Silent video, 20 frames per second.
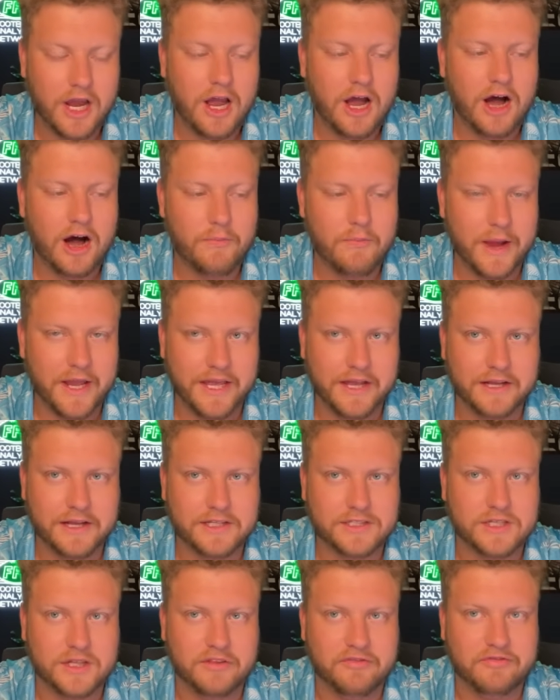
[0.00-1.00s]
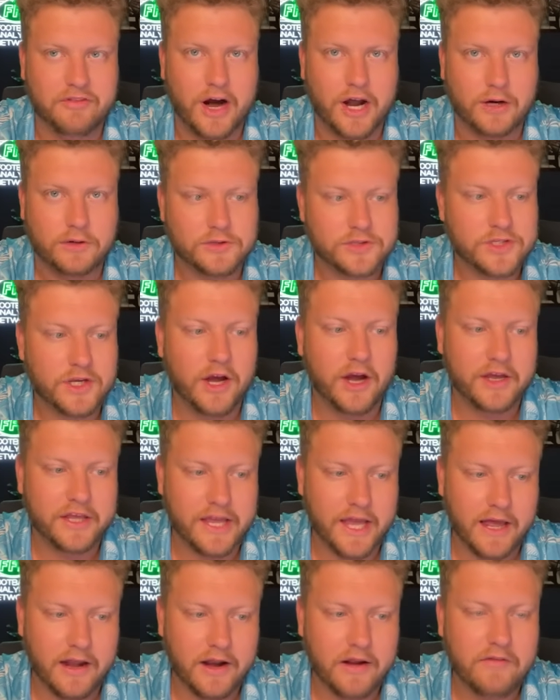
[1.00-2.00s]
of making it to the finals.
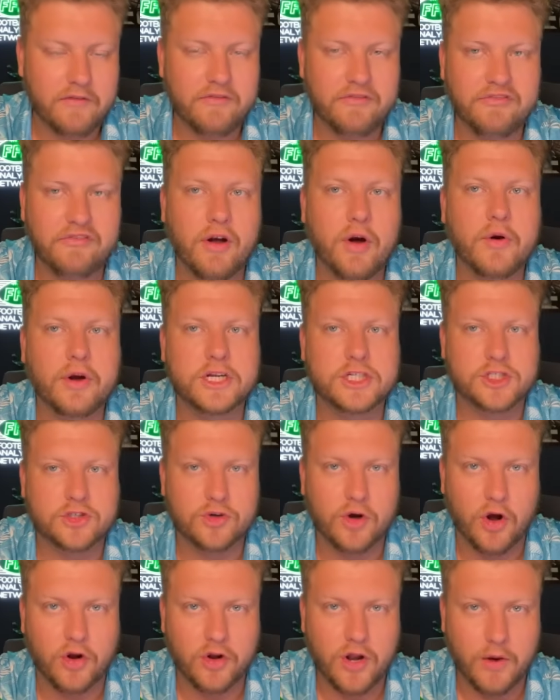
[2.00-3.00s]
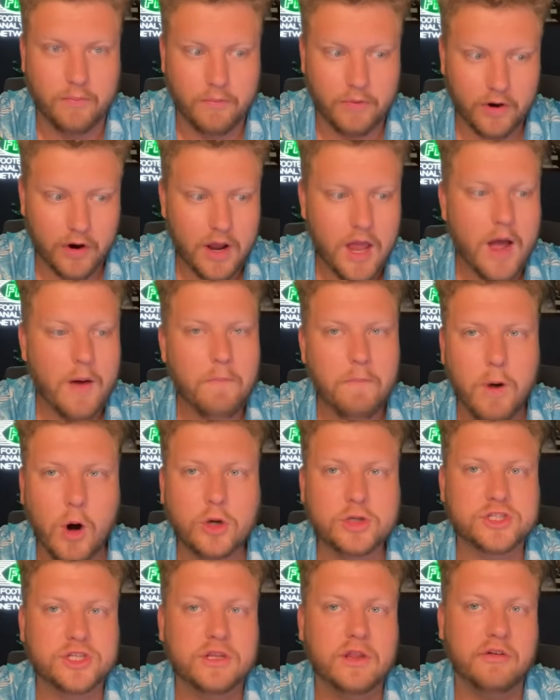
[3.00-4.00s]
Again, very strong number.
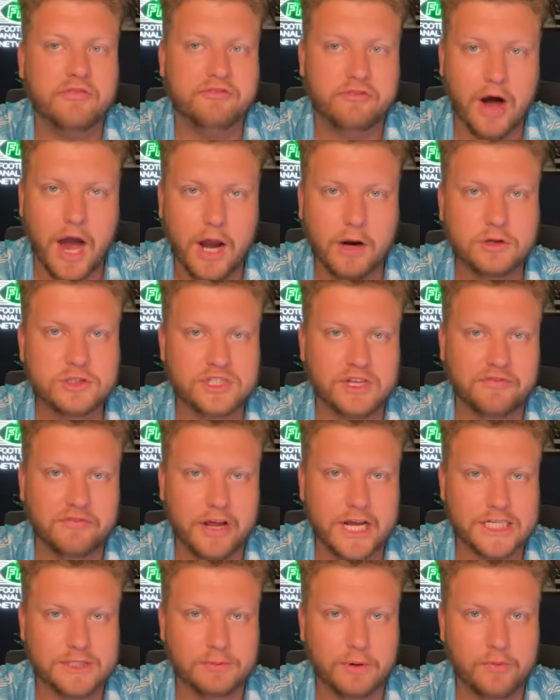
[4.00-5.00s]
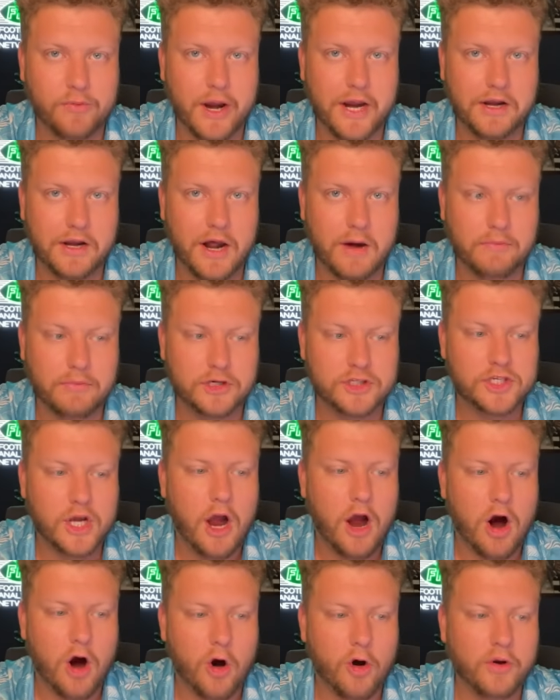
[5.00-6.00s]
Most of the finals advancement rate numbers
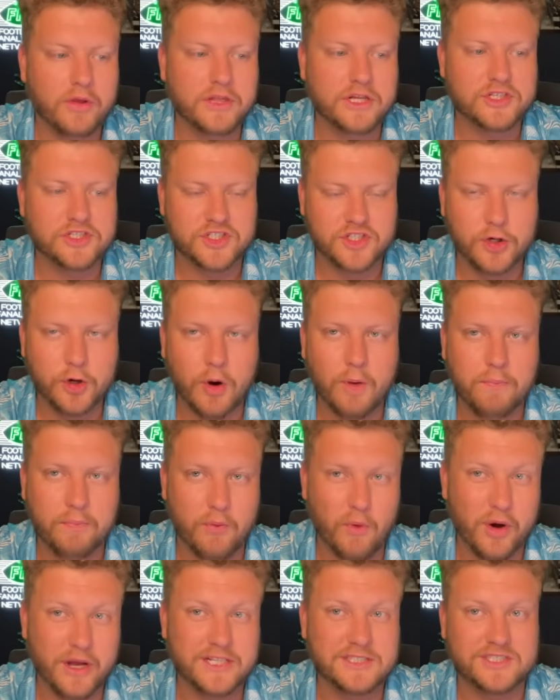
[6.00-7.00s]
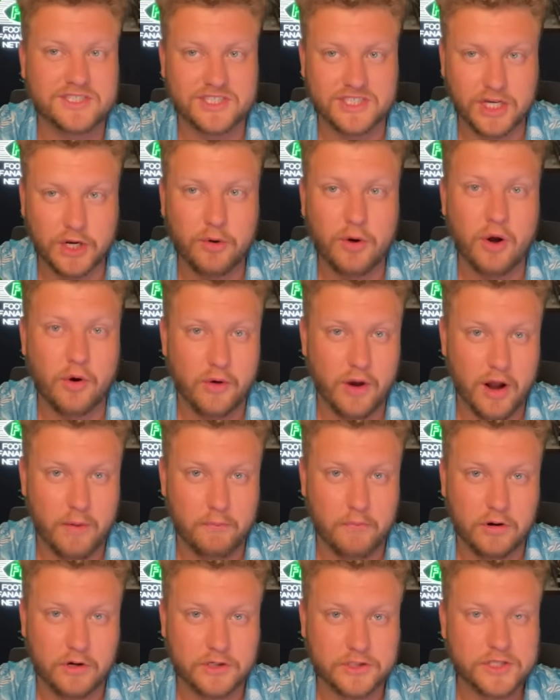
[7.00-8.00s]
are in the 0.0
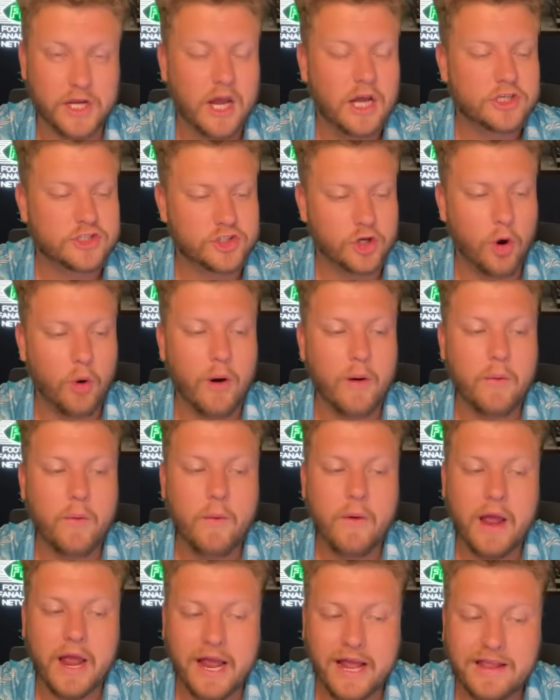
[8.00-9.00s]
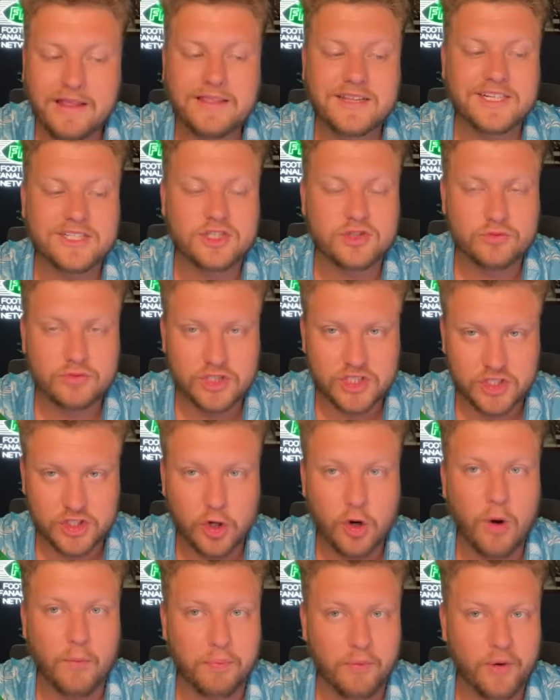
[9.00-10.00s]
numbers. So in this
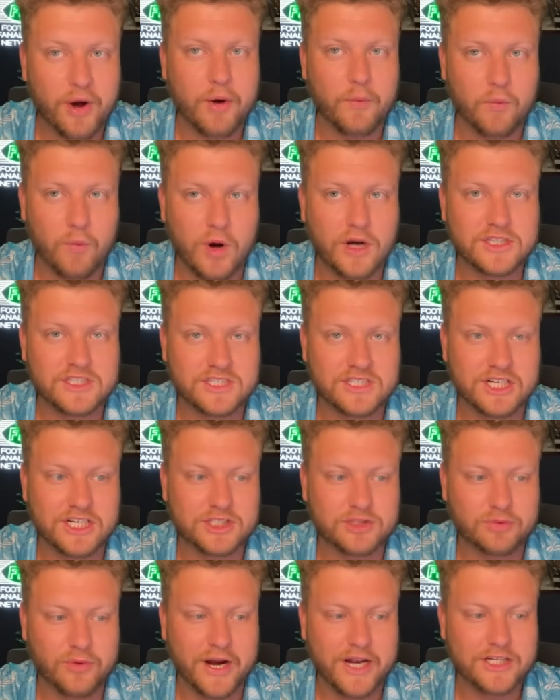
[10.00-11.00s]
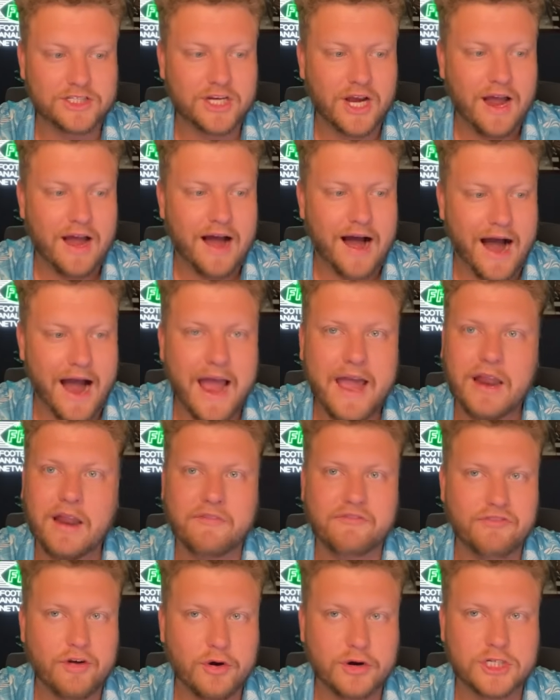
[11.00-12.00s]
0.16 range, I had a
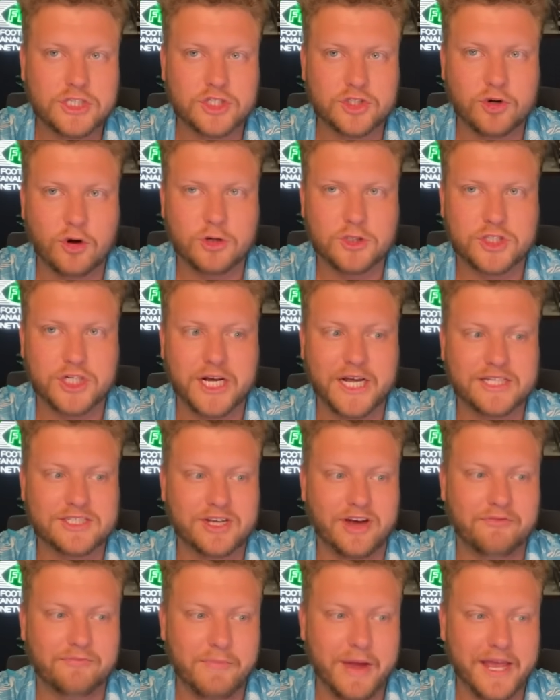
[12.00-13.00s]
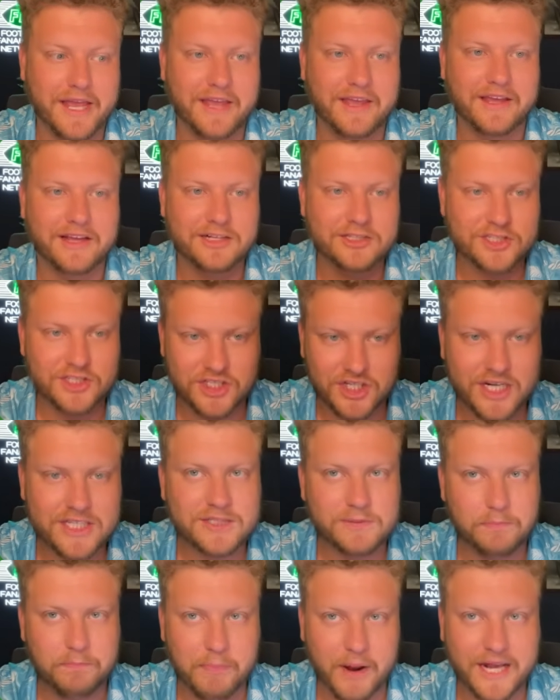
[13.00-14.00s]
very strong chance of making it
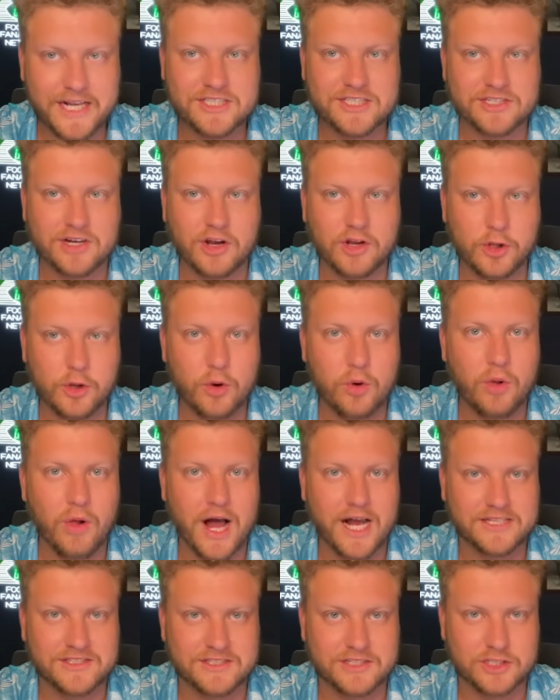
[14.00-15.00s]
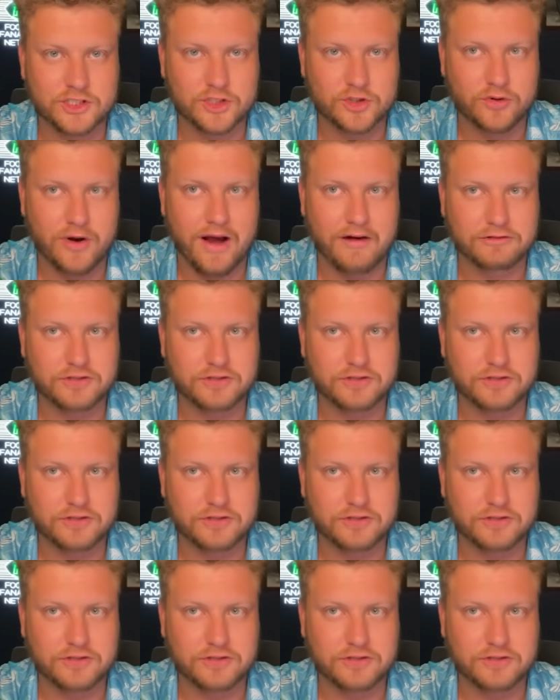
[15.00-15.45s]
just based on utilizing this draft